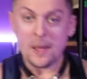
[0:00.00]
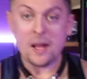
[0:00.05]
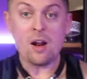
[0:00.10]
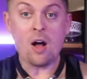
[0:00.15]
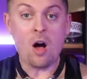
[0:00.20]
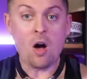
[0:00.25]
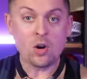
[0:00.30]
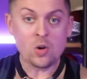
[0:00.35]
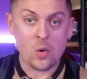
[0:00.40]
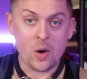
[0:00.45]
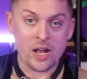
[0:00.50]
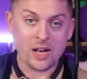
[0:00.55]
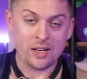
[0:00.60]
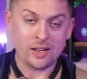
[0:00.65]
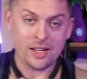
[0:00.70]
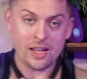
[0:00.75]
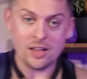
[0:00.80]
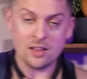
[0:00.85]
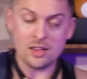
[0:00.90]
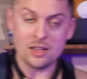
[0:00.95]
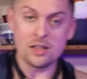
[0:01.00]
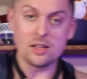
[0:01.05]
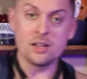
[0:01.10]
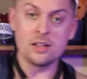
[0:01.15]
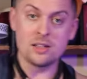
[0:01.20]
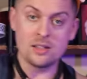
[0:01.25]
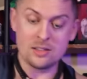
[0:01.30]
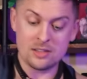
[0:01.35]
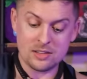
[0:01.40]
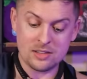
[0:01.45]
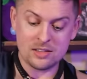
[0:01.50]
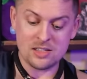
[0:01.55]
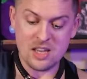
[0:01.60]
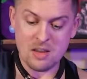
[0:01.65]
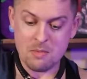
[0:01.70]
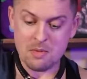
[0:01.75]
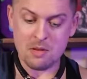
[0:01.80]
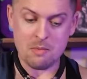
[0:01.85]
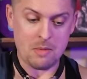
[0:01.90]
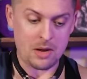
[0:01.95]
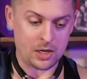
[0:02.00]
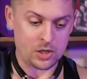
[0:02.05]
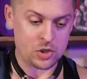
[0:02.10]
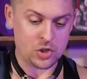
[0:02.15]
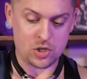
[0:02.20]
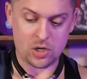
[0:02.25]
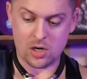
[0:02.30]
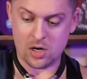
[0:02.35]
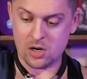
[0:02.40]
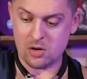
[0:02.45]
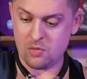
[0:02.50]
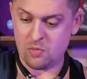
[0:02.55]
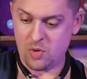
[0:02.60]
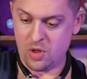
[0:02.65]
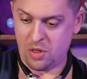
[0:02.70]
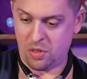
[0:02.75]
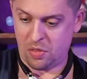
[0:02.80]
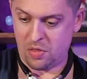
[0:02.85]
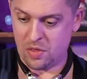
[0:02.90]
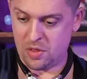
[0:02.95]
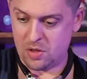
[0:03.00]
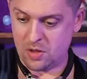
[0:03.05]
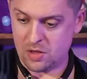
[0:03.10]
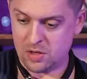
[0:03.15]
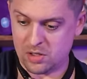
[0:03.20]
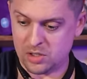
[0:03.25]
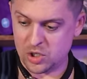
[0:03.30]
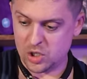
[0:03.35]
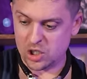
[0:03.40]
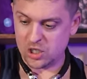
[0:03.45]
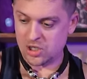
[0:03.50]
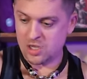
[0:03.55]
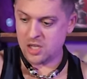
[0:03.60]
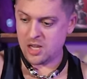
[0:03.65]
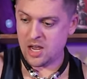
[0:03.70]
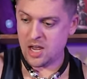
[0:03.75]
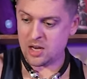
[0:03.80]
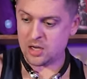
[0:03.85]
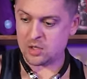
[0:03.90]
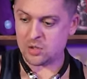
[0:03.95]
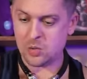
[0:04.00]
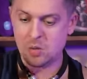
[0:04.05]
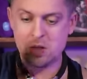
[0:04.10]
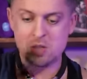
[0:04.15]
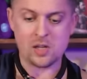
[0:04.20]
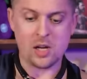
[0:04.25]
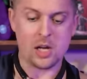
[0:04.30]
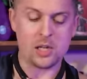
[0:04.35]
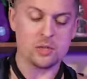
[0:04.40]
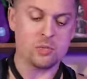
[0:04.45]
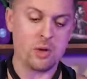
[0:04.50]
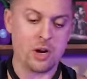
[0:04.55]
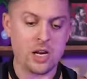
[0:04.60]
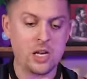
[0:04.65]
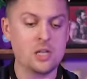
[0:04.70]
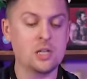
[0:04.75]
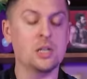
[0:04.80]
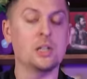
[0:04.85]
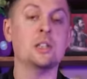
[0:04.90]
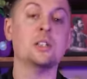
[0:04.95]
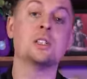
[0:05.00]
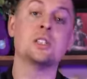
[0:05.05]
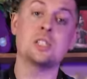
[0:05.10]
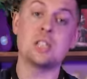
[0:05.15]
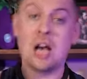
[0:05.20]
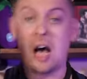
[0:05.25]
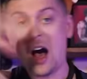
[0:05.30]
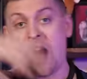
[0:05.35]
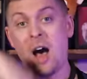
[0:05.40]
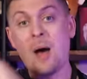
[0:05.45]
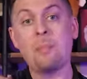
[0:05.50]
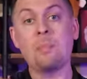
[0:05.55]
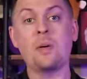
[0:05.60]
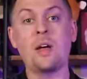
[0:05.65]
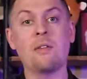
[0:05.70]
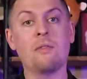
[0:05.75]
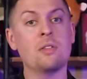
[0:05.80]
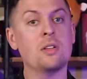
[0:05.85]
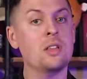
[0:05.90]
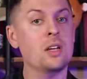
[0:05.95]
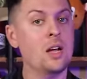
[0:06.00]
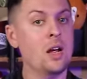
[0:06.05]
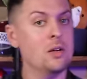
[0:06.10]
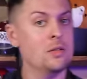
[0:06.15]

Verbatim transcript: And I'll go ahead and get the semen mixture with the chili and soy sauce ready to top everything